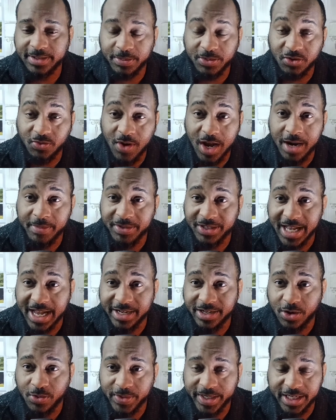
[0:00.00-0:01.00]
subscribers. I
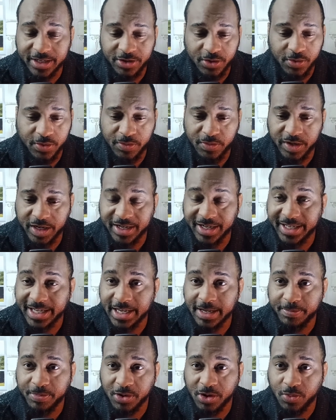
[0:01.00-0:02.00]
know we can do it. We're going to
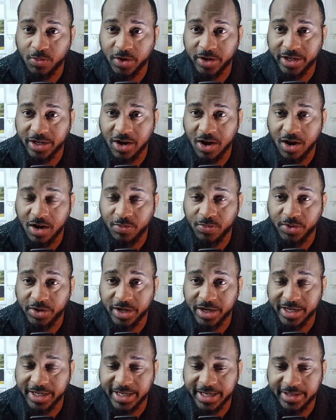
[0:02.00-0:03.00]
keep on working hard. We're
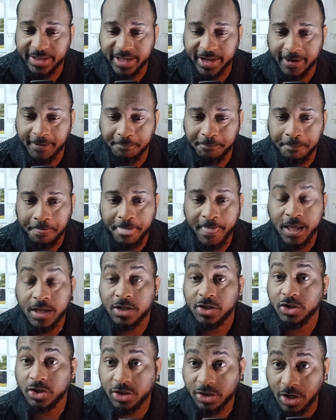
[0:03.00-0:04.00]
going to get there.
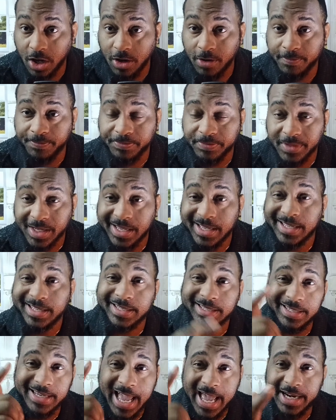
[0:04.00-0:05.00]
So
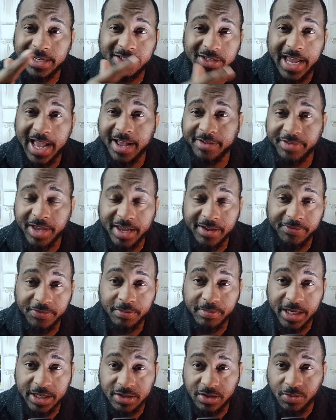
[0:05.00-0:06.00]
now that you have that
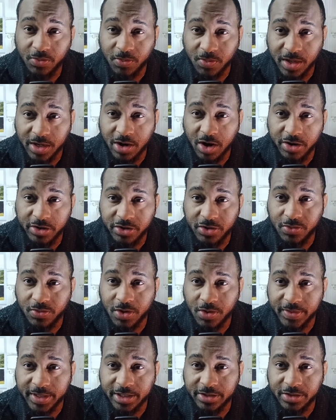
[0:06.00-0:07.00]
information, what are you
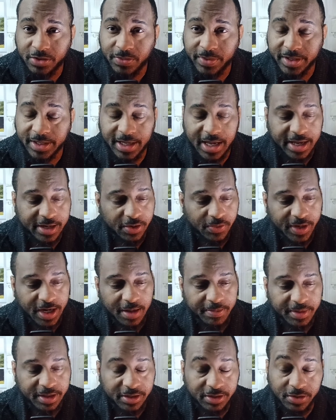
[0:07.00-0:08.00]
going to do with it? I know what
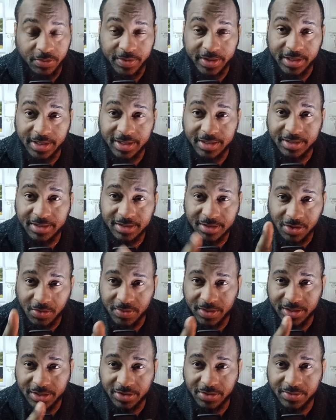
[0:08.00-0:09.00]
I'm going to do with it. So
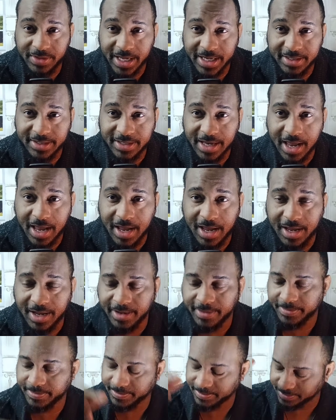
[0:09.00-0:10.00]
until next
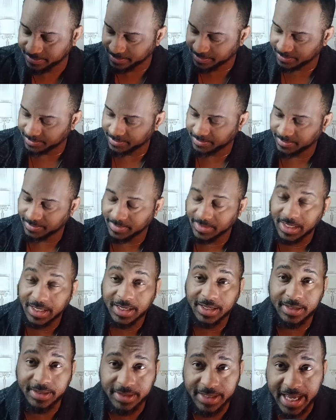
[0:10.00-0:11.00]
time,
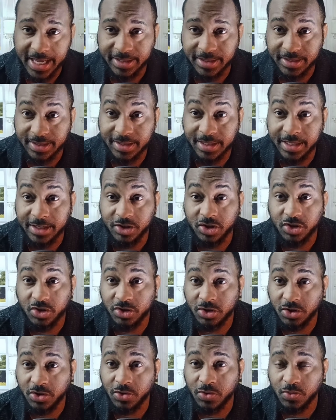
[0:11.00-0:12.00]
let's get
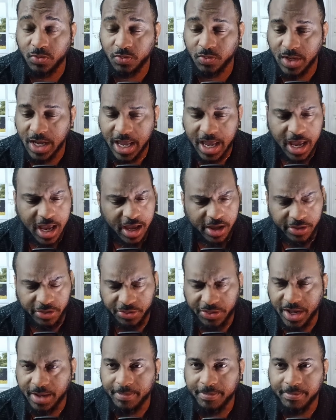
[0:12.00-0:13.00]
to the